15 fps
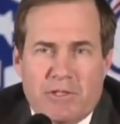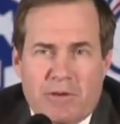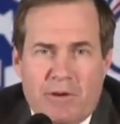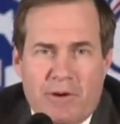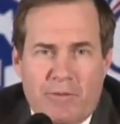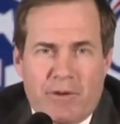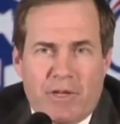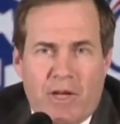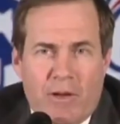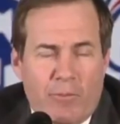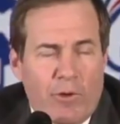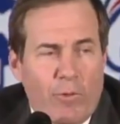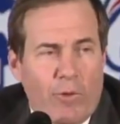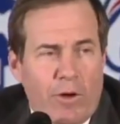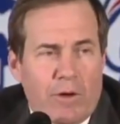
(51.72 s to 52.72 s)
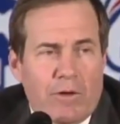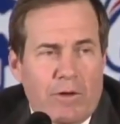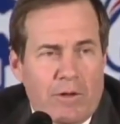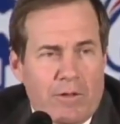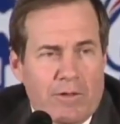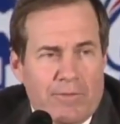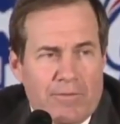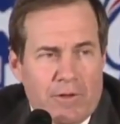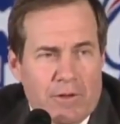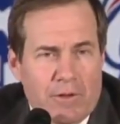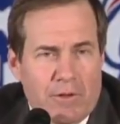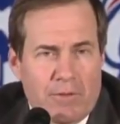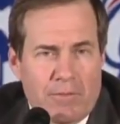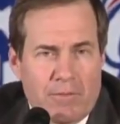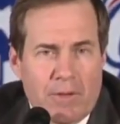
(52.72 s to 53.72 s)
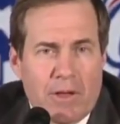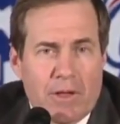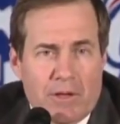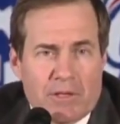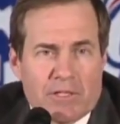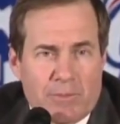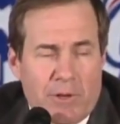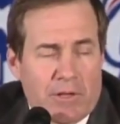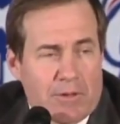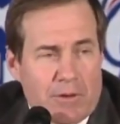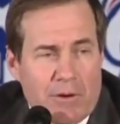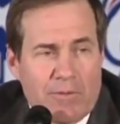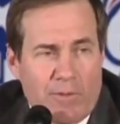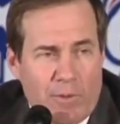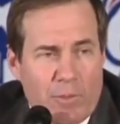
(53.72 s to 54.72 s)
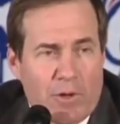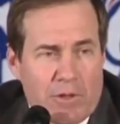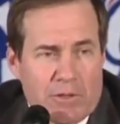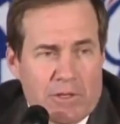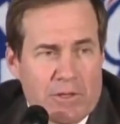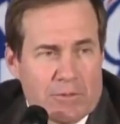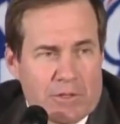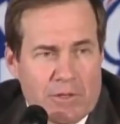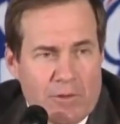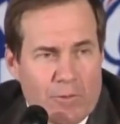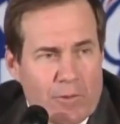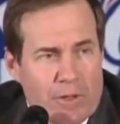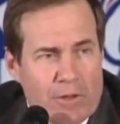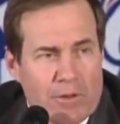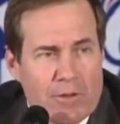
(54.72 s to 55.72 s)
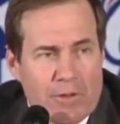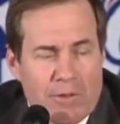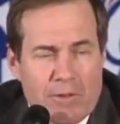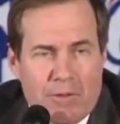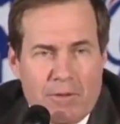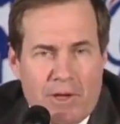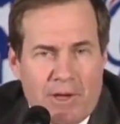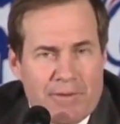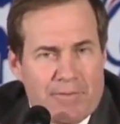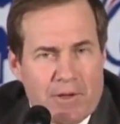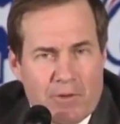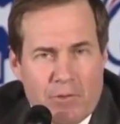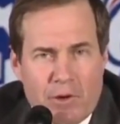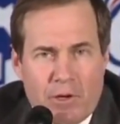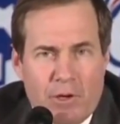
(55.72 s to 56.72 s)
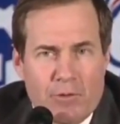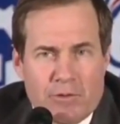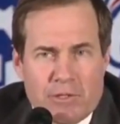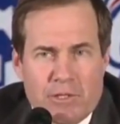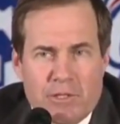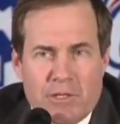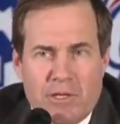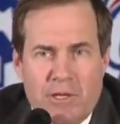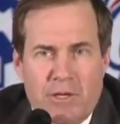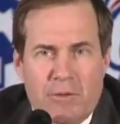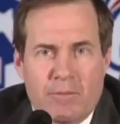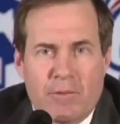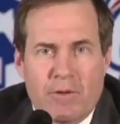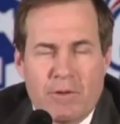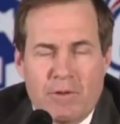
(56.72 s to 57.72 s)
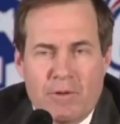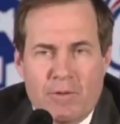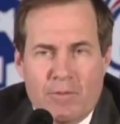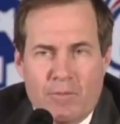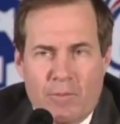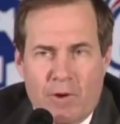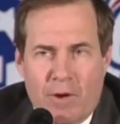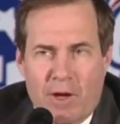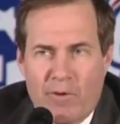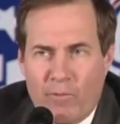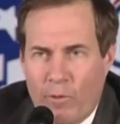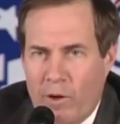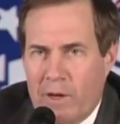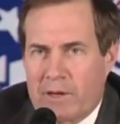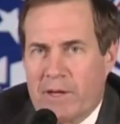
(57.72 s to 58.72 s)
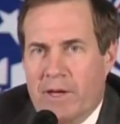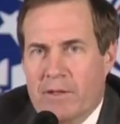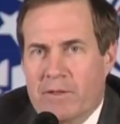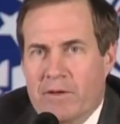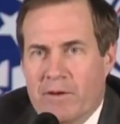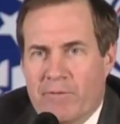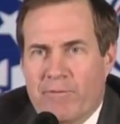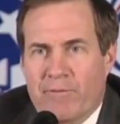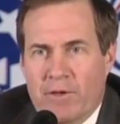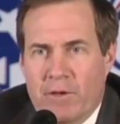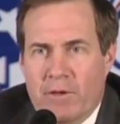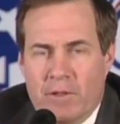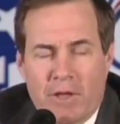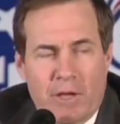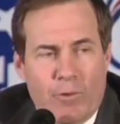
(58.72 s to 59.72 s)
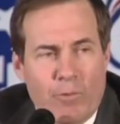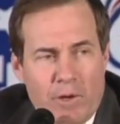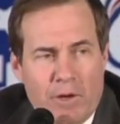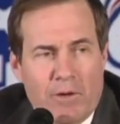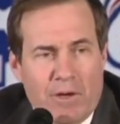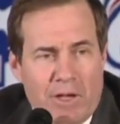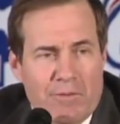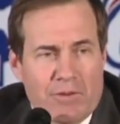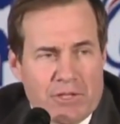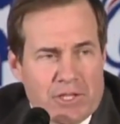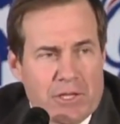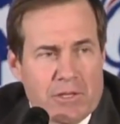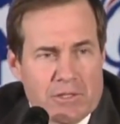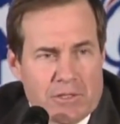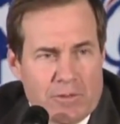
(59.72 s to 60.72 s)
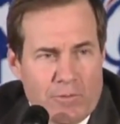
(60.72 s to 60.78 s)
are every time we walk onto the field, I expect that our football team's going to win. I've never coached a team where I've walked out there feeling like we don't have a chance to